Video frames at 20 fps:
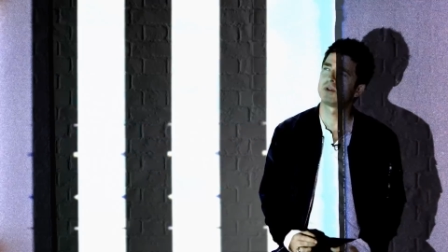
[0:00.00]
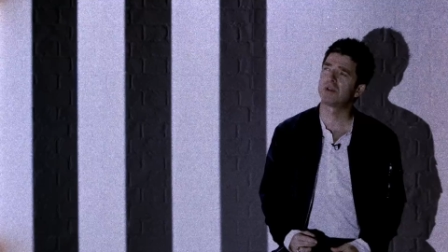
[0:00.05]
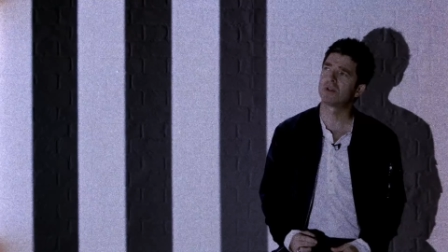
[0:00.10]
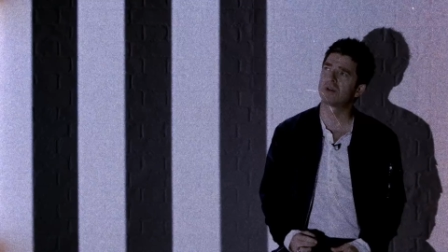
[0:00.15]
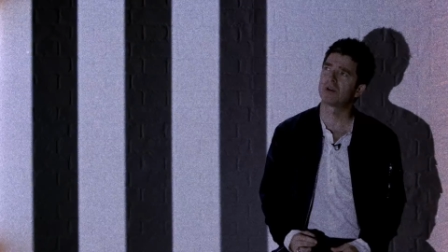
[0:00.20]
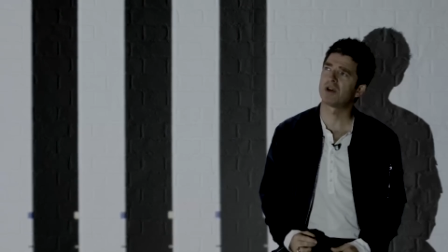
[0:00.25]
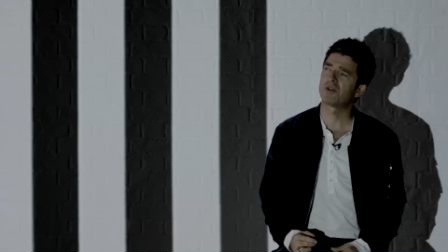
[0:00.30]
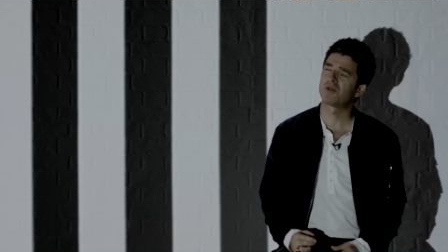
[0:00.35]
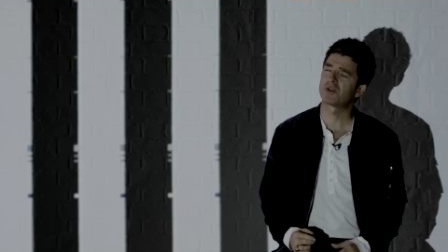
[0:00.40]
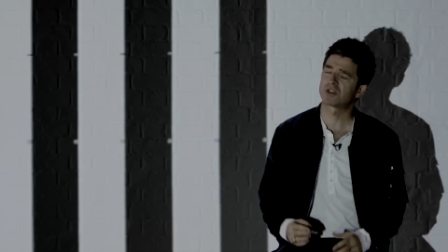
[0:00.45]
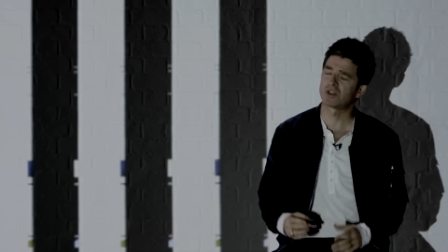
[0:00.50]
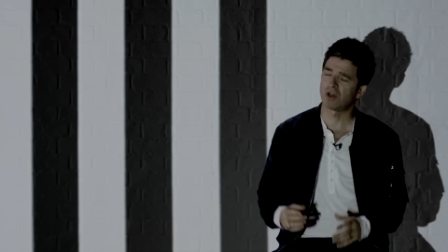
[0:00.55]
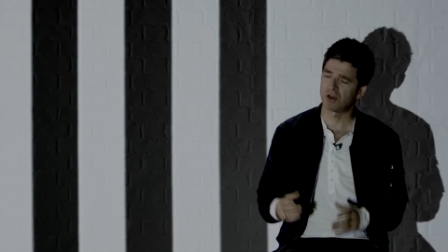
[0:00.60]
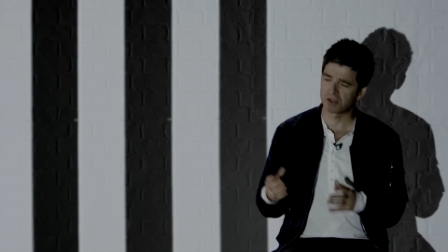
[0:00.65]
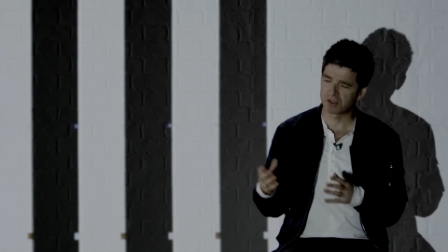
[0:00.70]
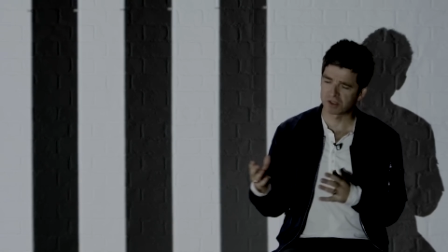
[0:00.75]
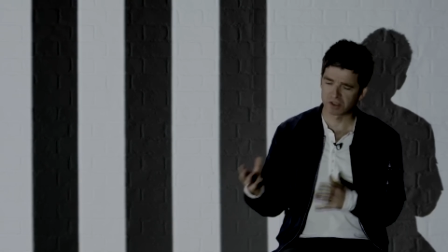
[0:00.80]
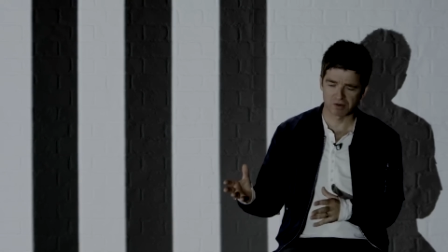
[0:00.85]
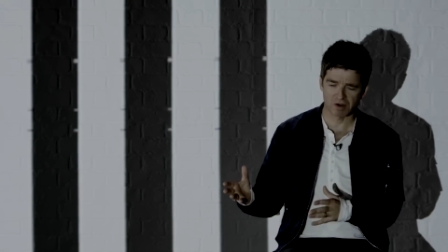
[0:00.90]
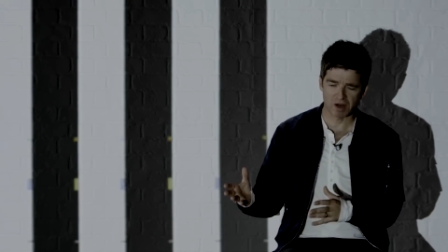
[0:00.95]
You know, if a
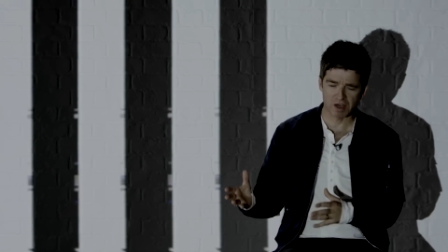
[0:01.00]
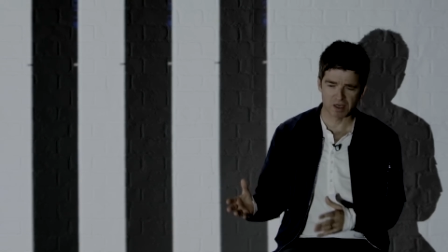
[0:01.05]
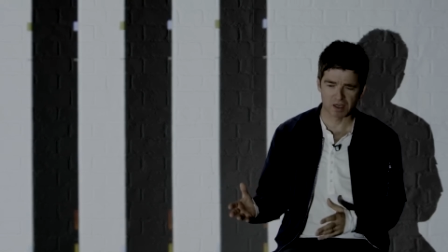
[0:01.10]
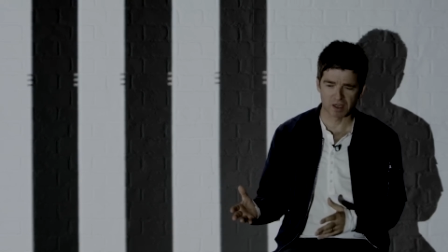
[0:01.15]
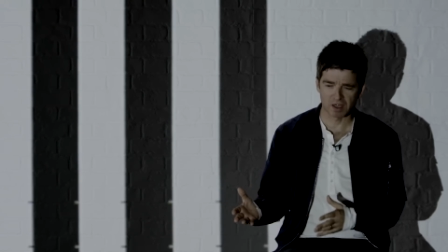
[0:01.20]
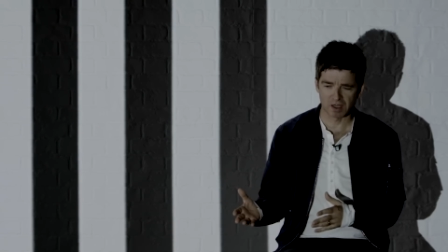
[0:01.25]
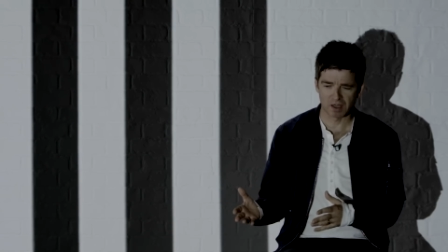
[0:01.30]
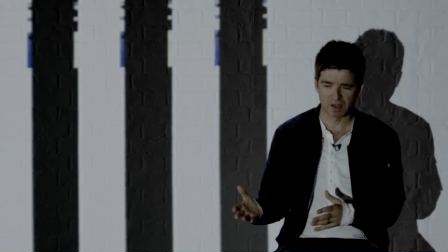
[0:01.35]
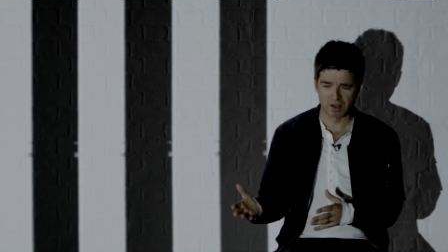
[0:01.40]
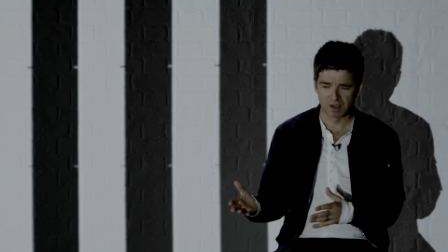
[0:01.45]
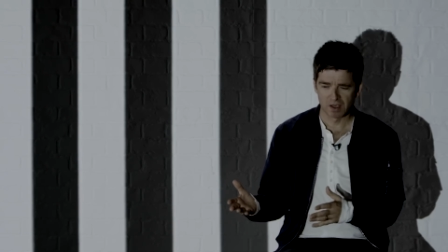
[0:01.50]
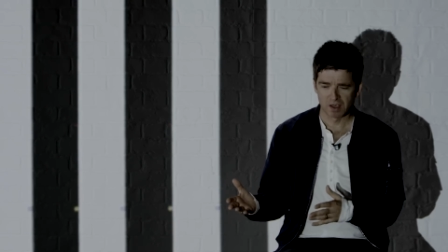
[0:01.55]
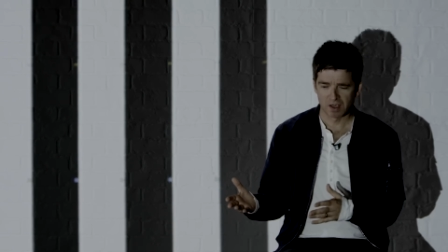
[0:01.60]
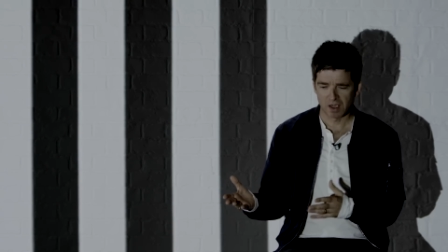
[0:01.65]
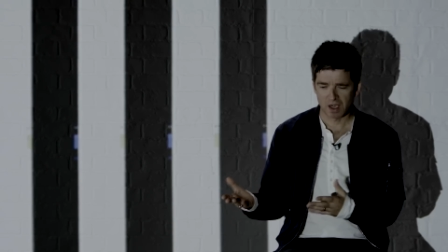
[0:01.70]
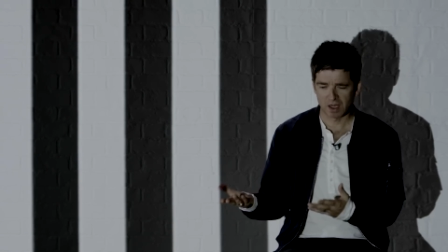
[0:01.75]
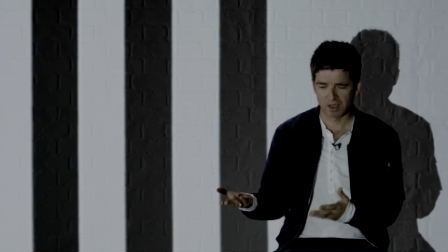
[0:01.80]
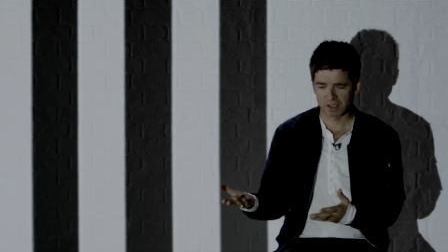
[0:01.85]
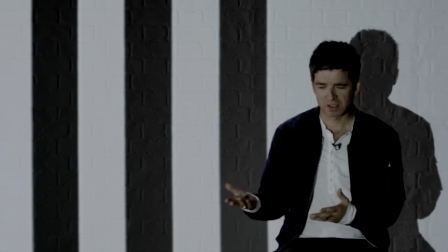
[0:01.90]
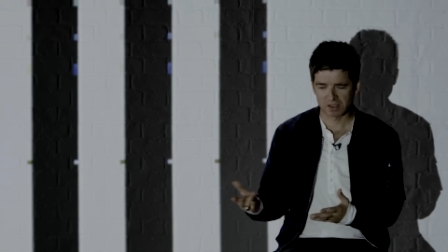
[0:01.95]
song is great
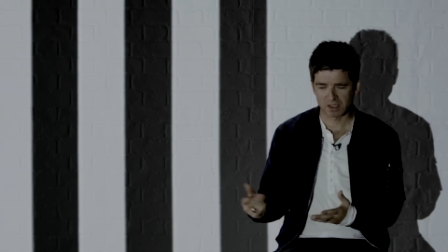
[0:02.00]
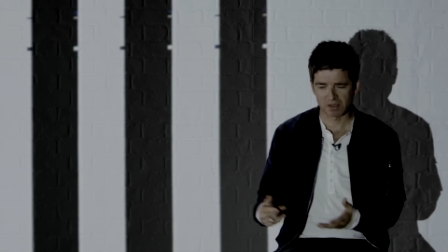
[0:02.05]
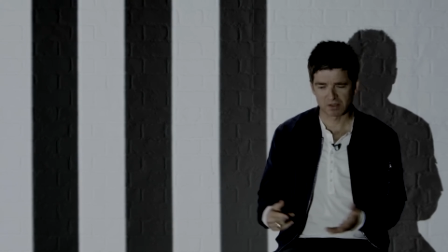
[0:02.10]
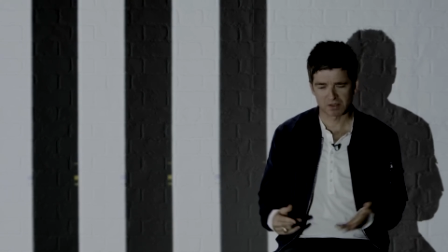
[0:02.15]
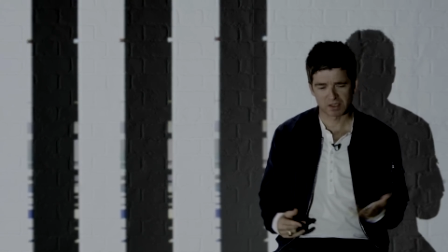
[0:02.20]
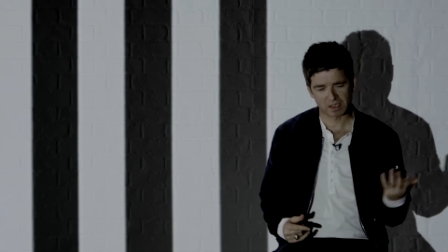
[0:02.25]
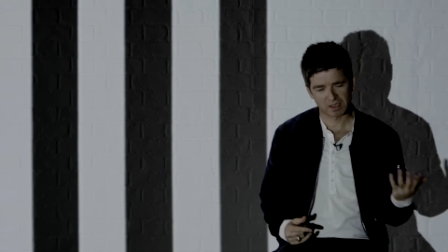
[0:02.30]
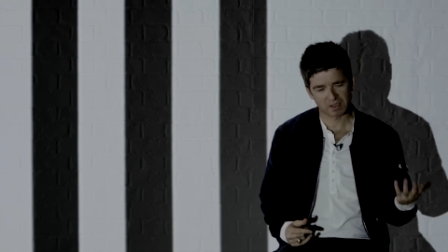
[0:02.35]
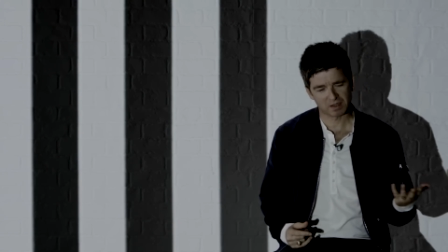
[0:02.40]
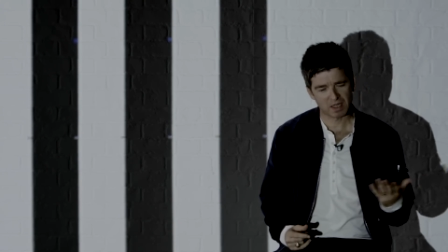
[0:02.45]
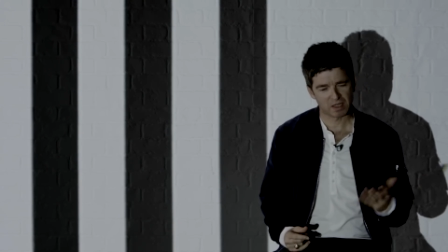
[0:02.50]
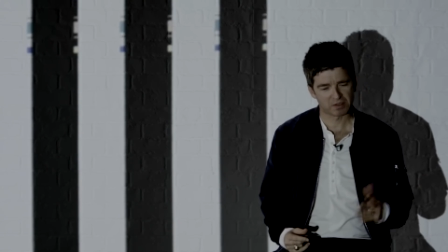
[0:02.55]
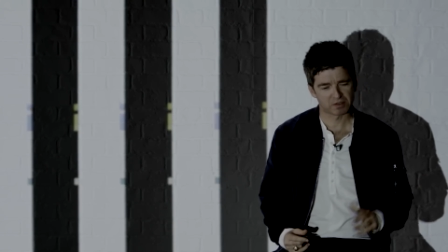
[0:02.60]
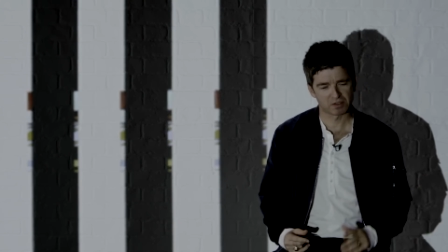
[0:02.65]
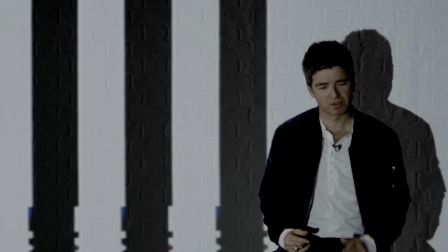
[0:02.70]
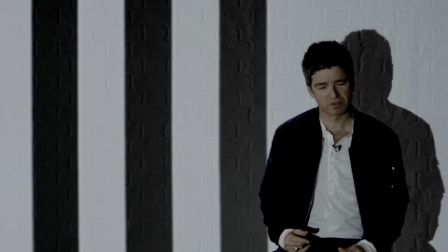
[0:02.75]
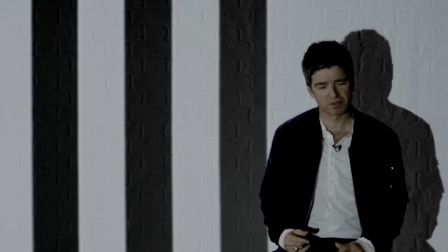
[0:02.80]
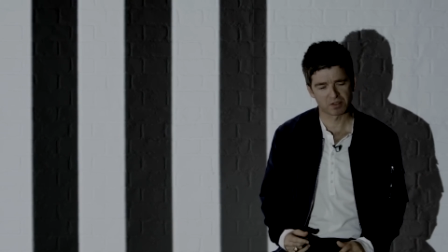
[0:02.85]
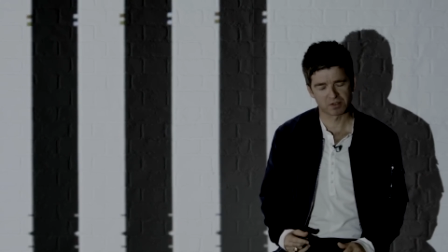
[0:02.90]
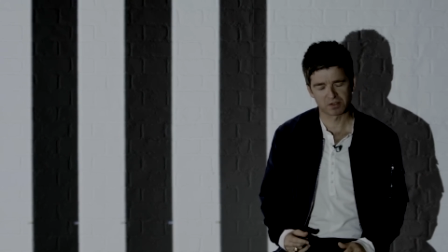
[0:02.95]
and it sounds like
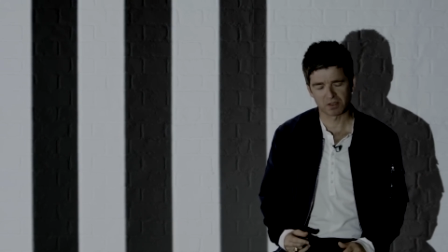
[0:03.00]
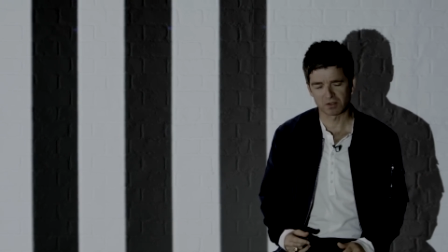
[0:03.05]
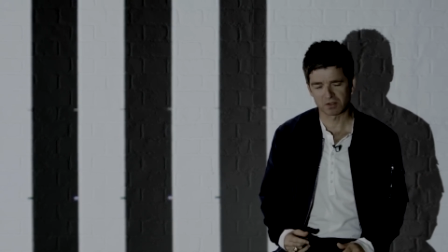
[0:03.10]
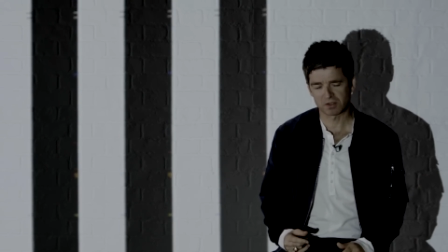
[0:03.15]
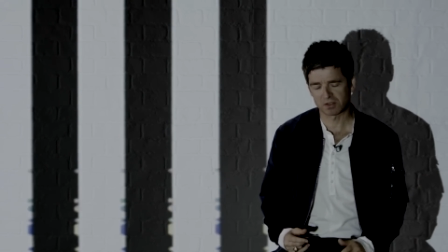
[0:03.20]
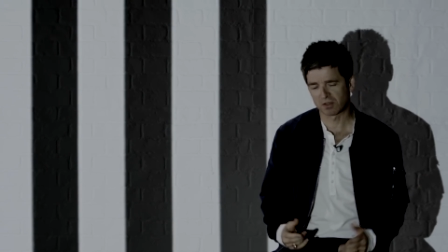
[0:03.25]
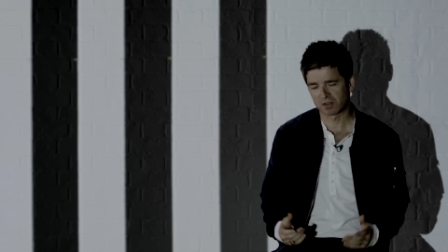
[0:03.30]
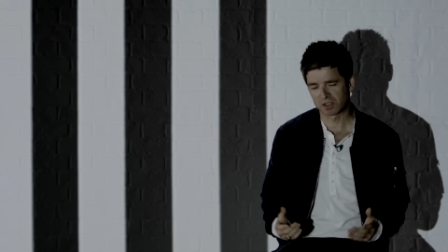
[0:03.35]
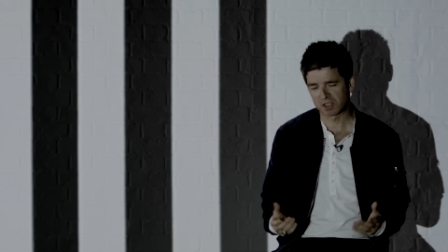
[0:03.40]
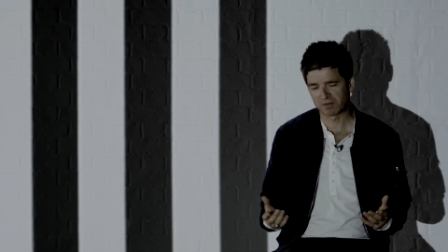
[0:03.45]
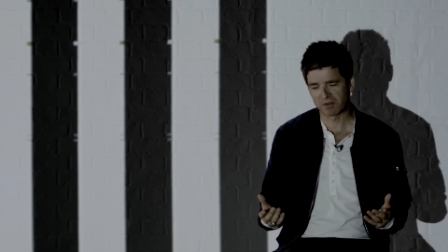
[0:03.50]
1,000 other songs